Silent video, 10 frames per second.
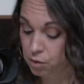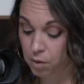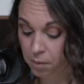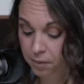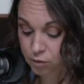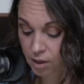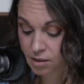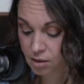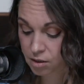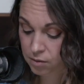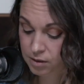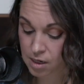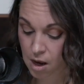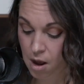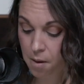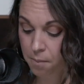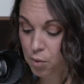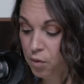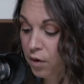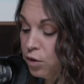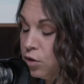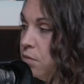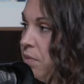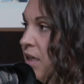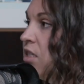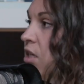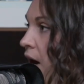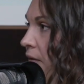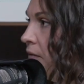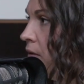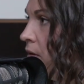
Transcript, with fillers: So what we've tried to do is move our girls to being tough.